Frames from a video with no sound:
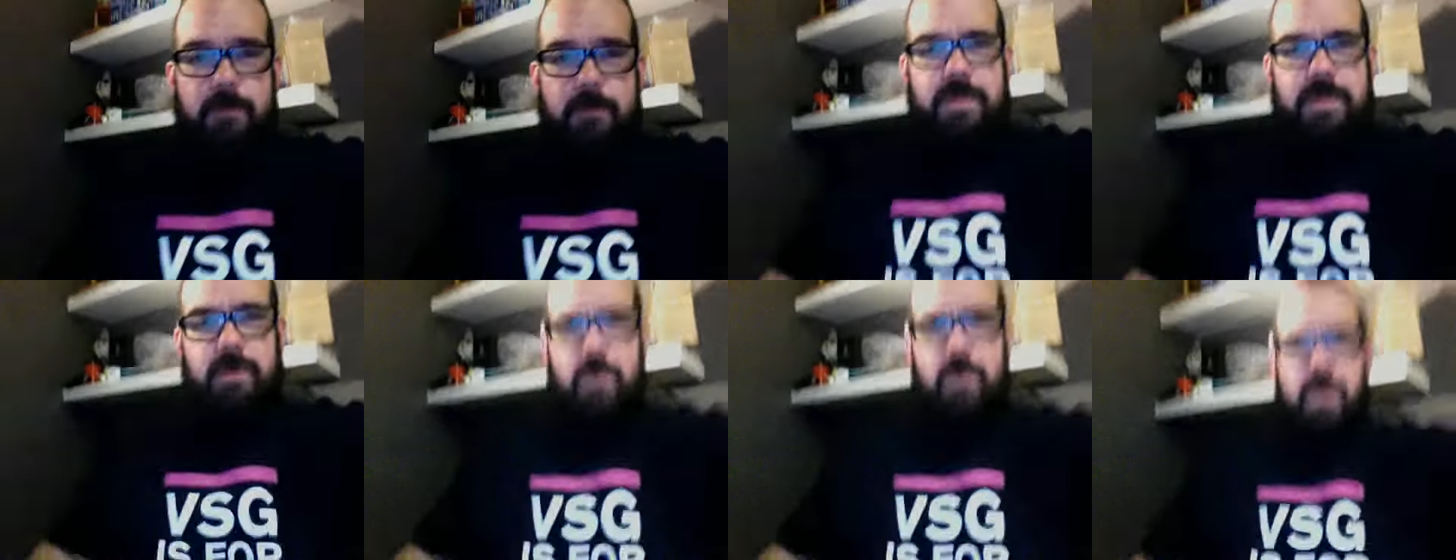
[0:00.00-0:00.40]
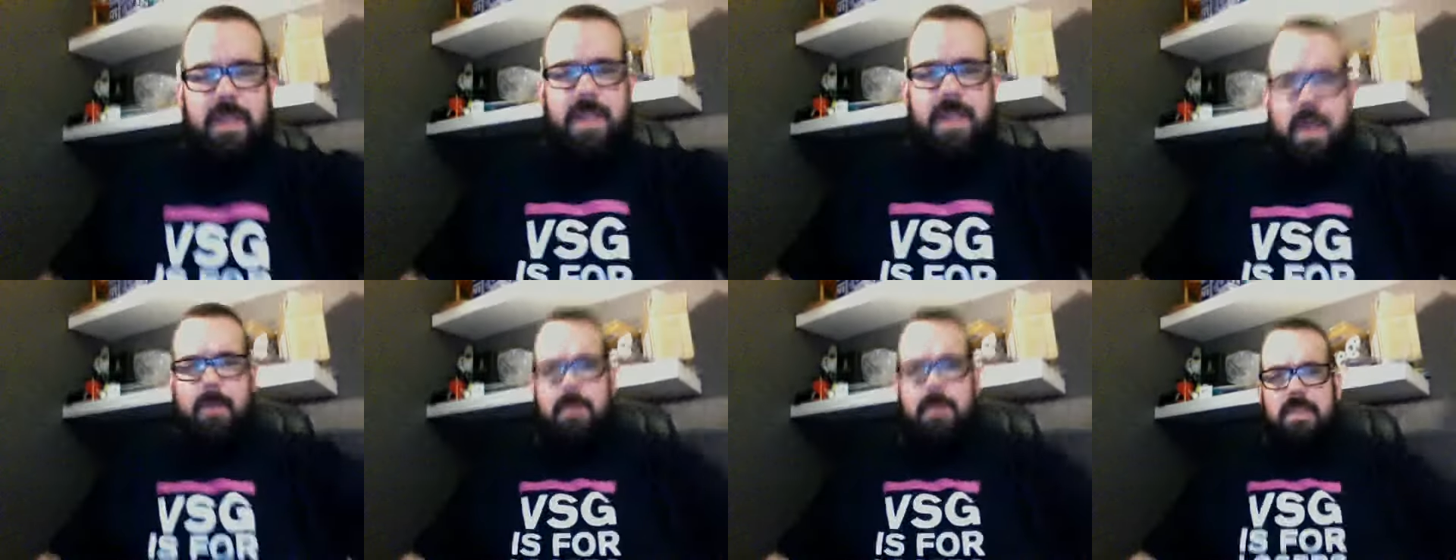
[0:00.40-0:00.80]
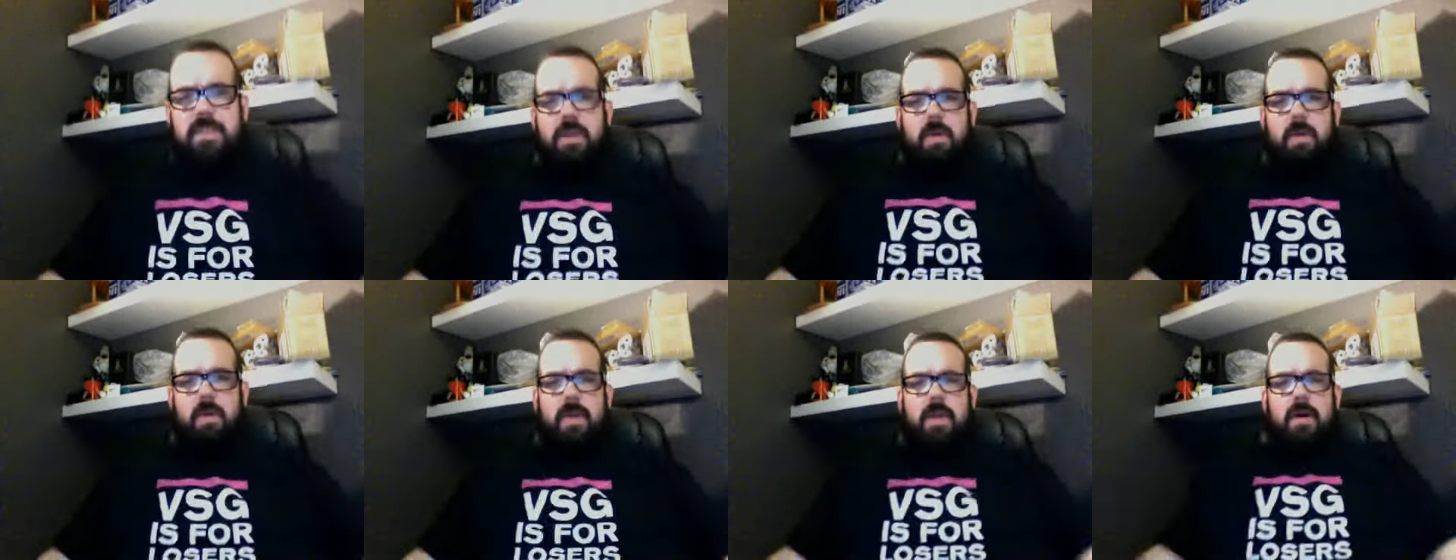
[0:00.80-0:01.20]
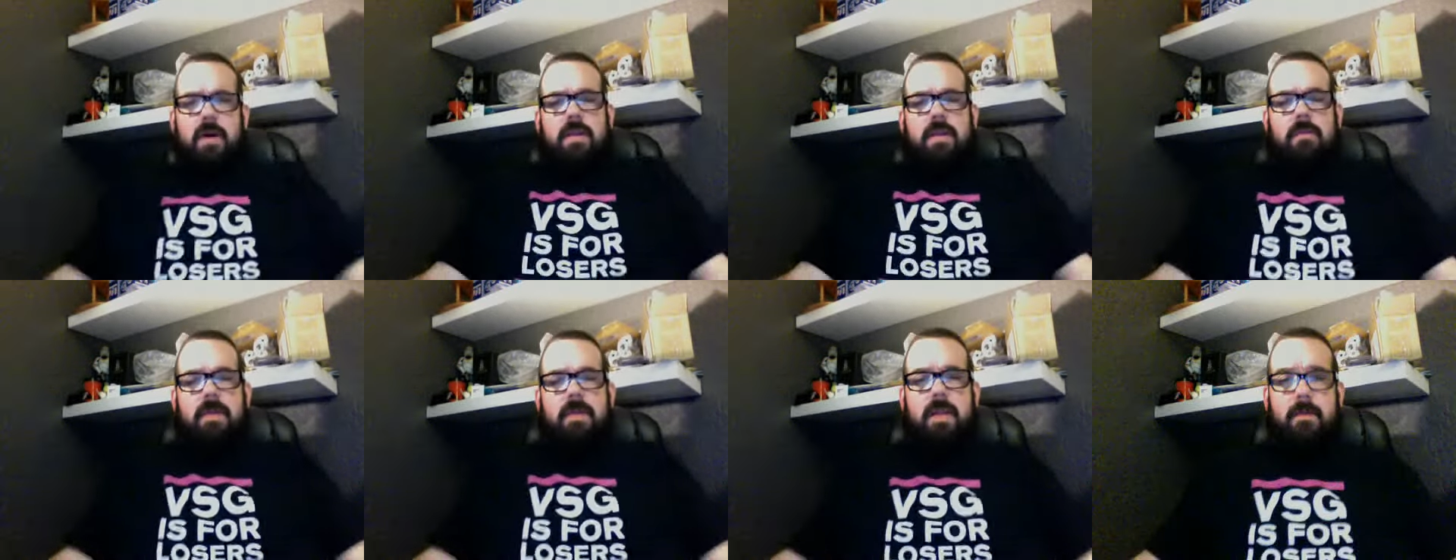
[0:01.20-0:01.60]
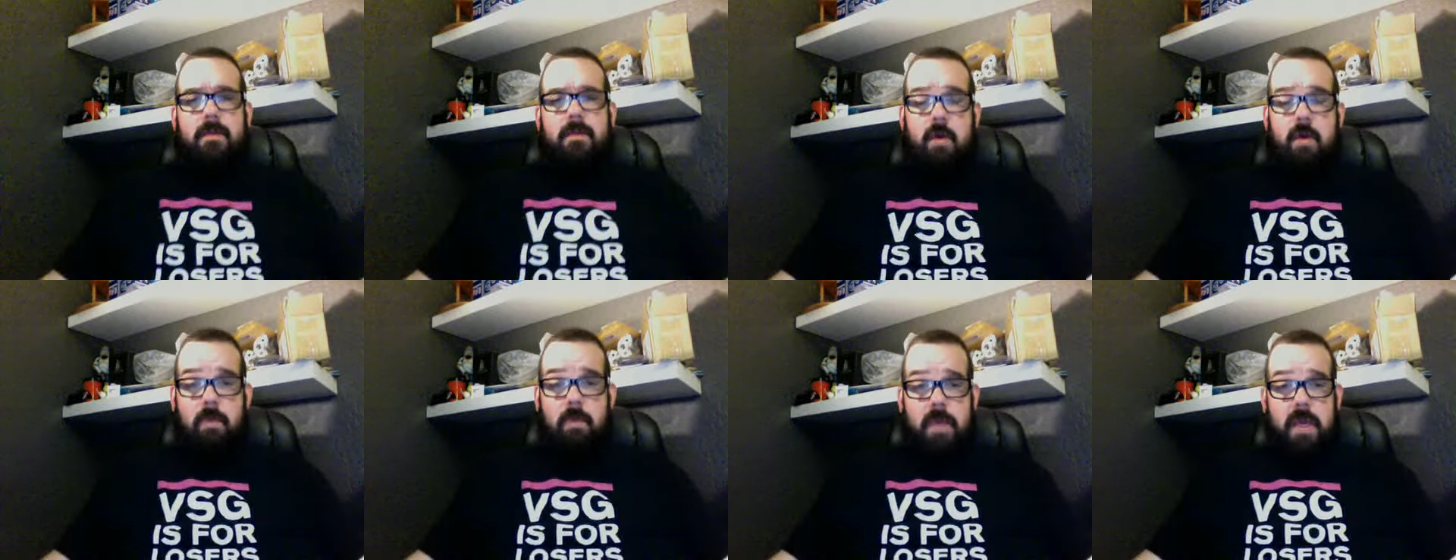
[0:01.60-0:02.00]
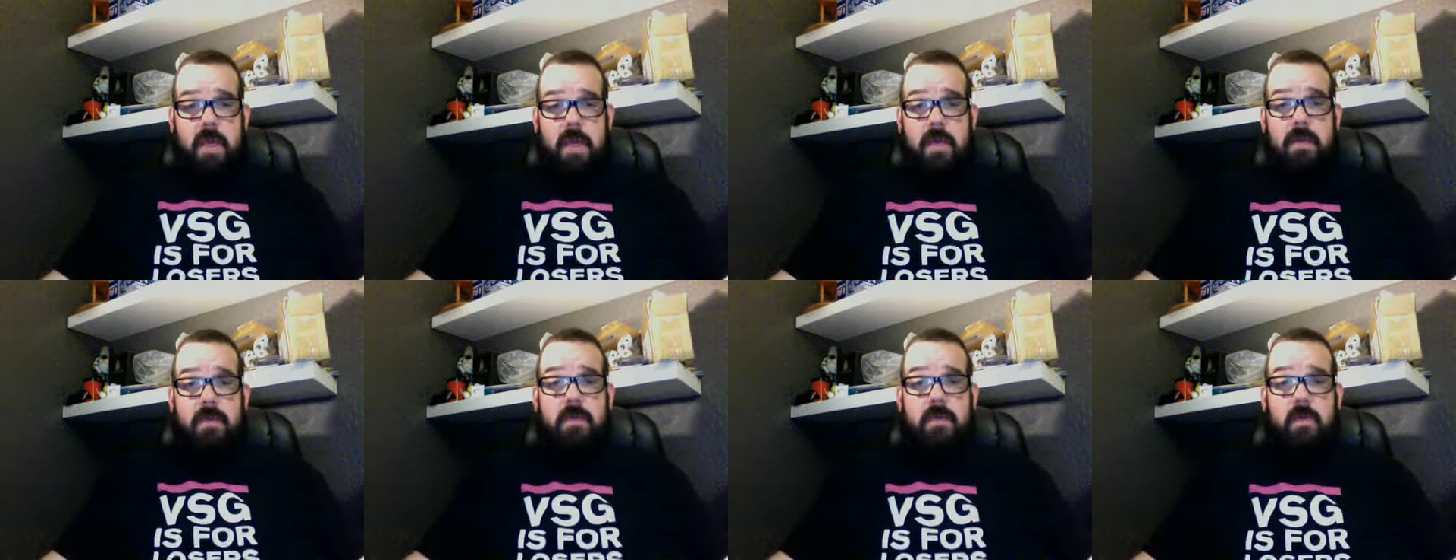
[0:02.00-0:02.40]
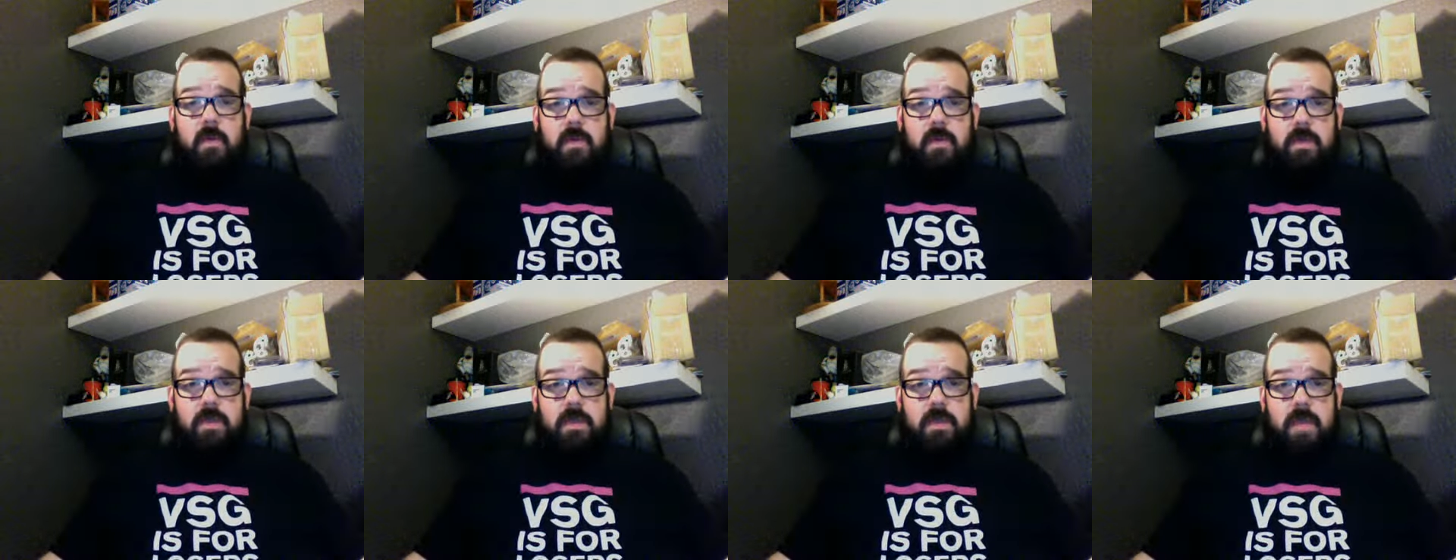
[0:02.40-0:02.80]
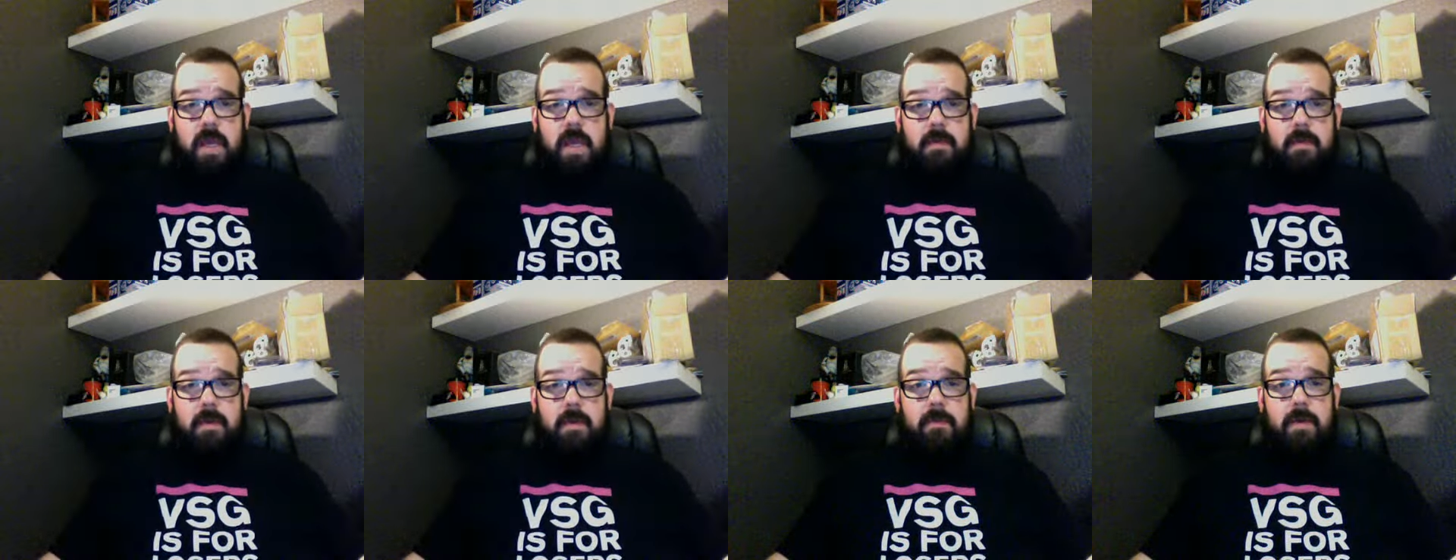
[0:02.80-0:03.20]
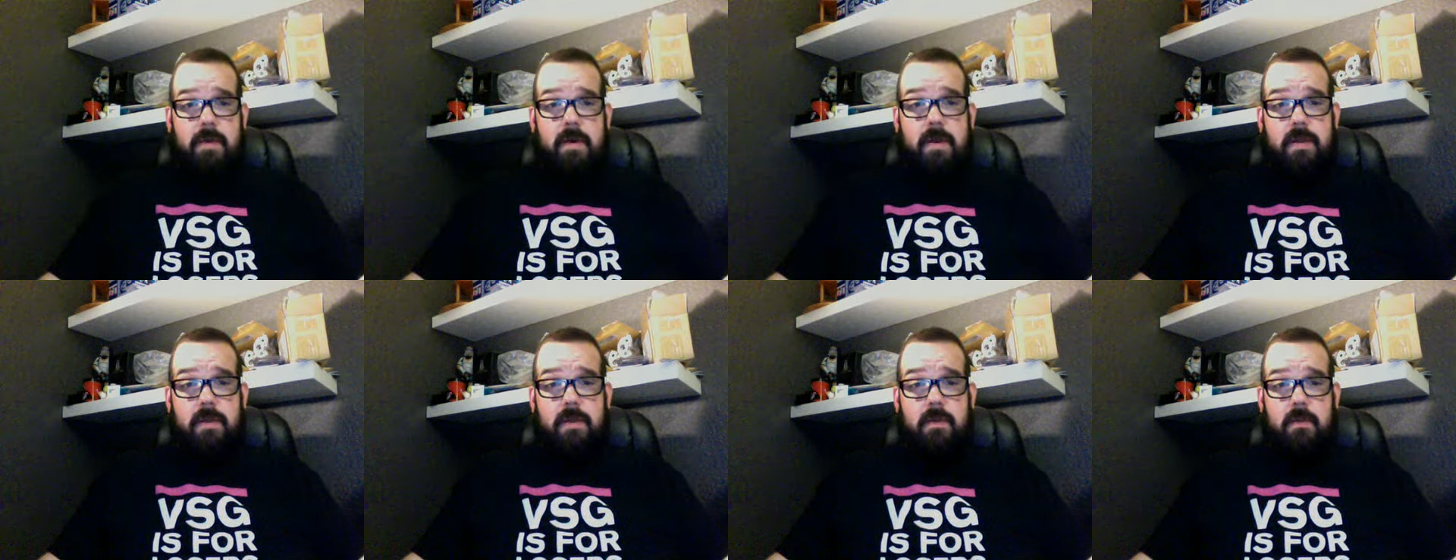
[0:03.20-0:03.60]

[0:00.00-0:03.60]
so really not much going on. I mean, I'm home again. School's kicking my butt.